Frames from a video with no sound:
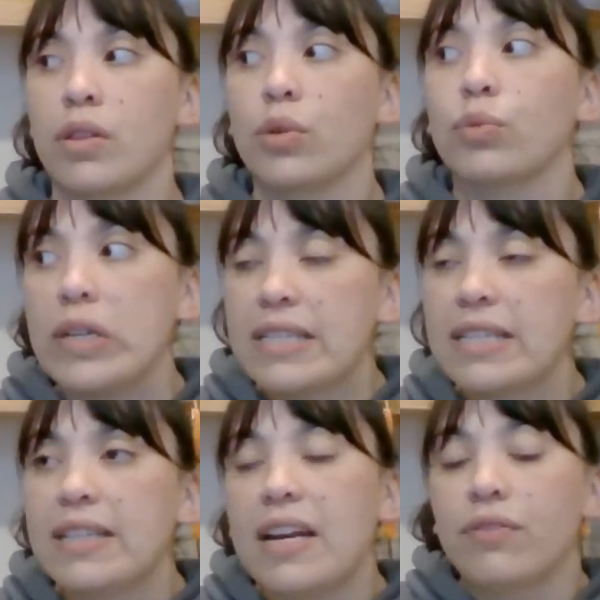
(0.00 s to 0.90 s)
The
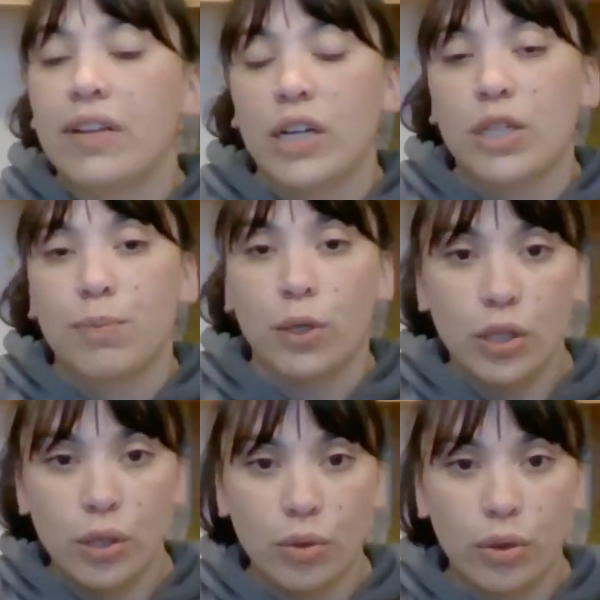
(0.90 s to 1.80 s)
reason that it varies per
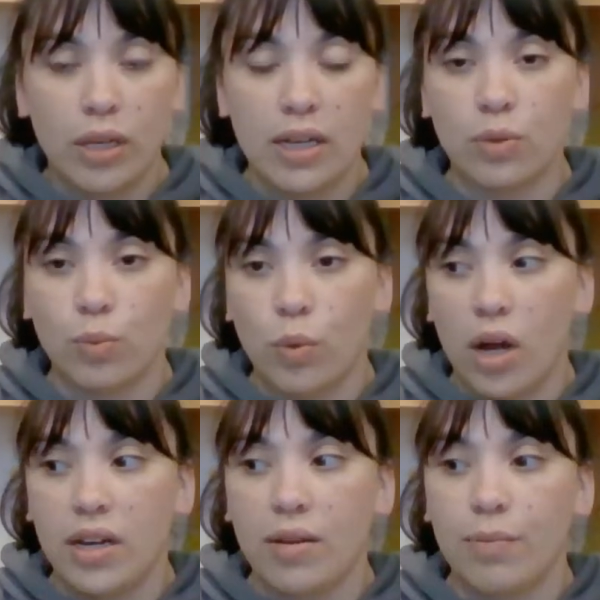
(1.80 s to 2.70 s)
tooth is
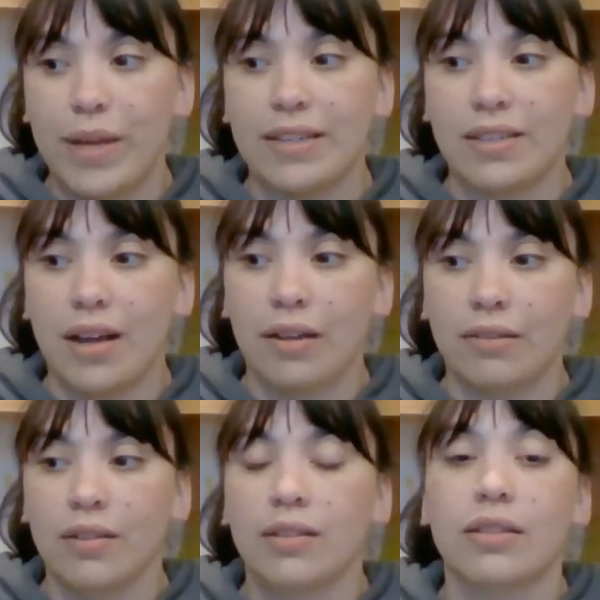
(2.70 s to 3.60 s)
one, based
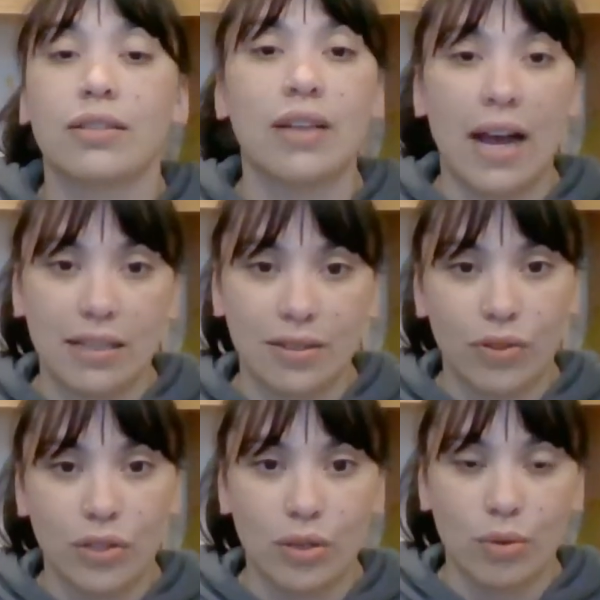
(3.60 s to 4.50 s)
on the size of
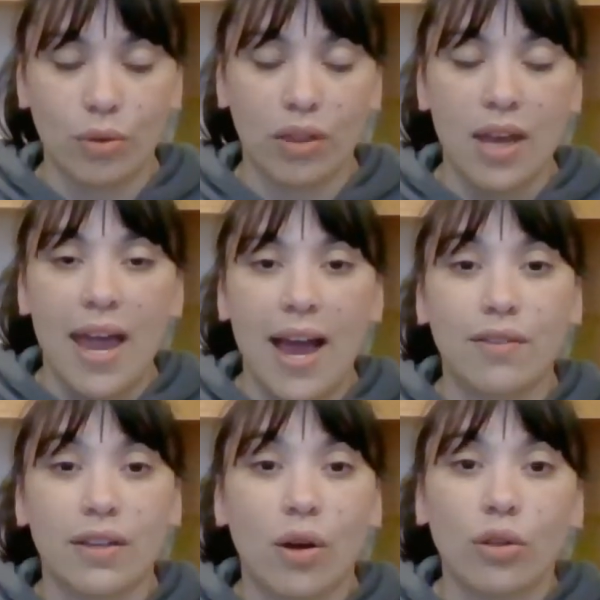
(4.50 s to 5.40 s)
the tooth,
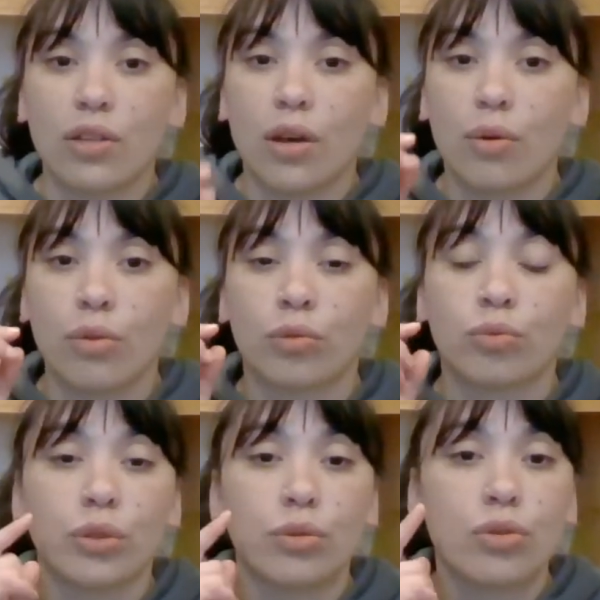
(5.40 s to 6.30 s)
and then also the
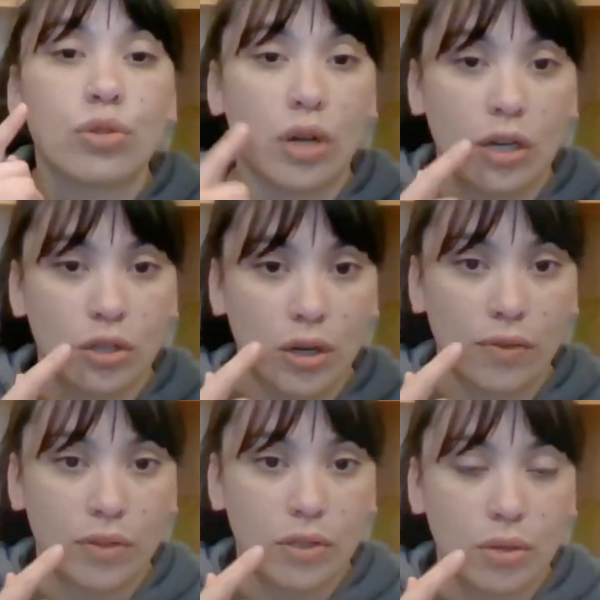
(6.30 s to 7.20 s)
root structure
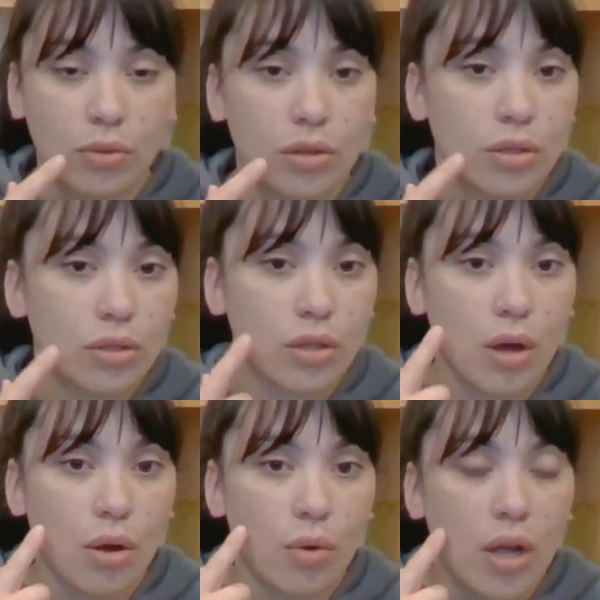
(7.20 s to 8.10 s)
of the tooth.
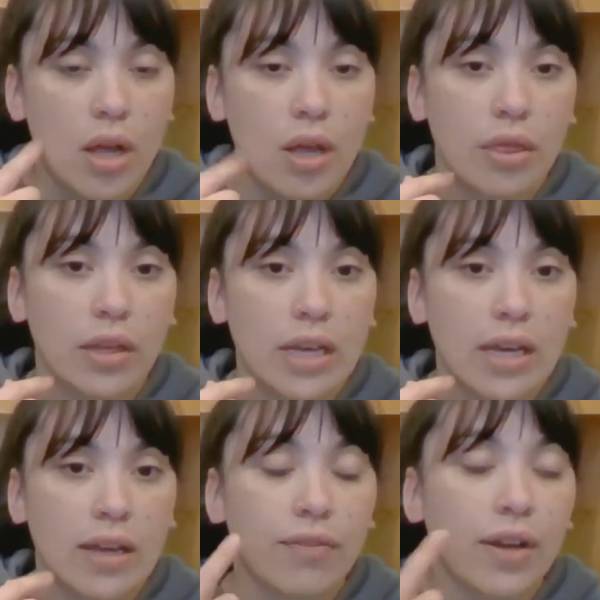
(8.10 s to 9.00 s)
So
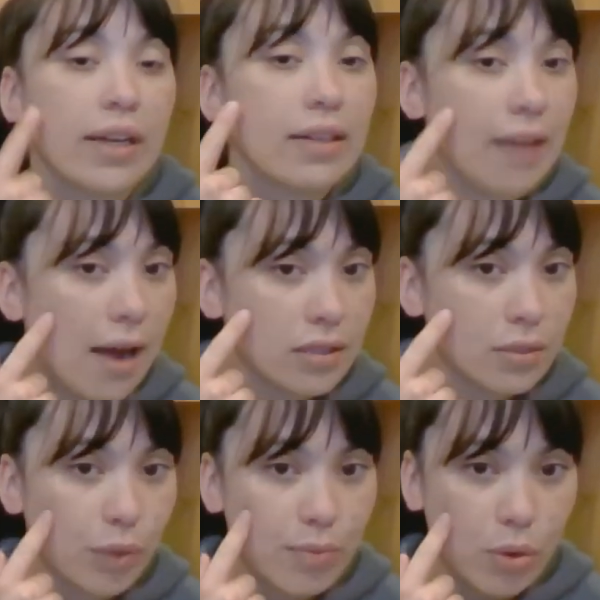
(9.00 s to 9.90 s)
the very
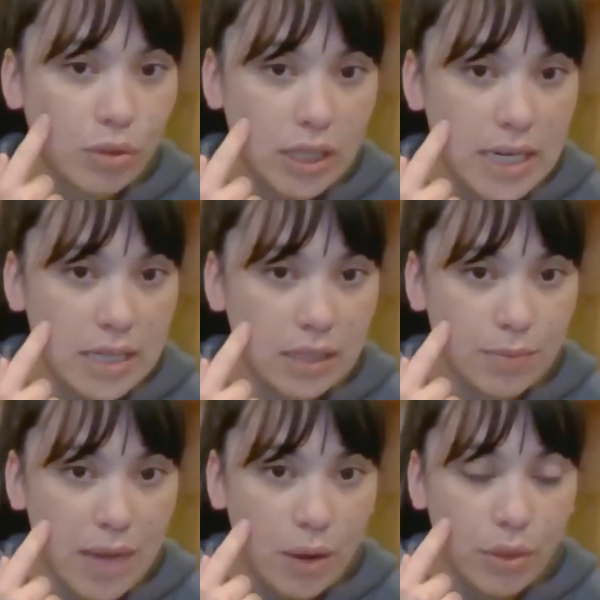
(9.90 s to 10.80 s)
last premolar in his
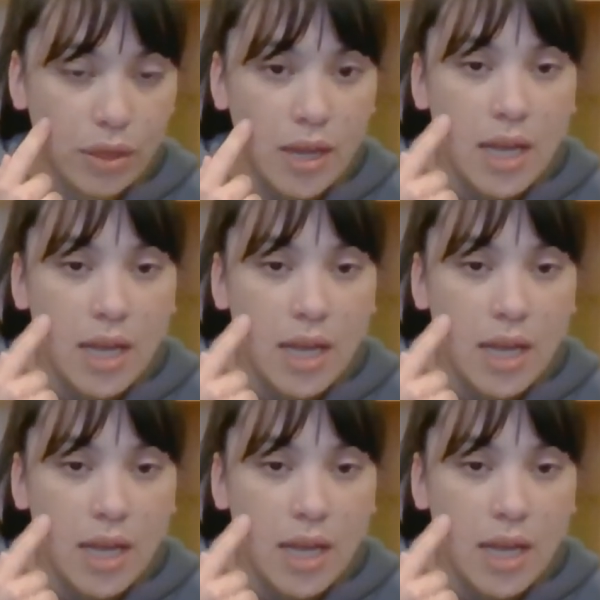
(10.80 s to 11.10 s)
mouth